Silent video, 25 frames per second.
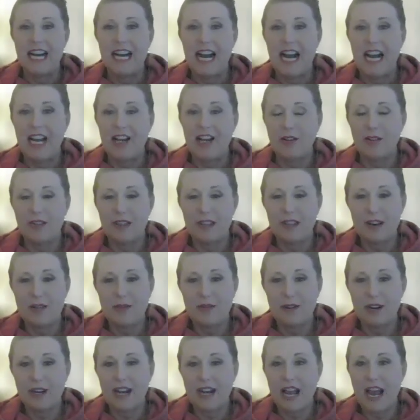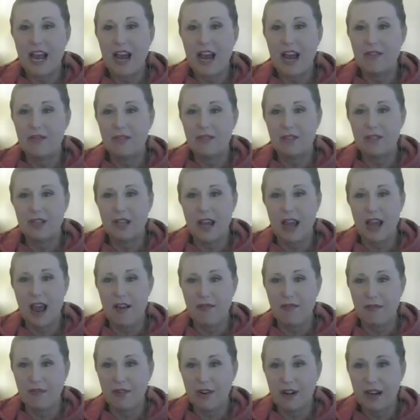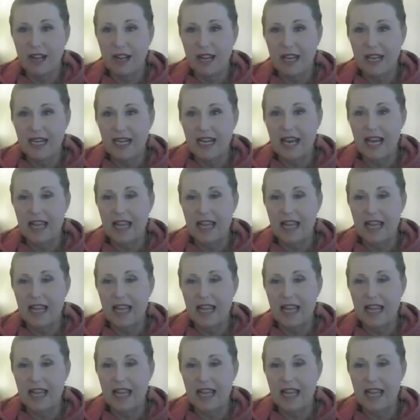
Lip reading: I don't think we're going to have to effort it.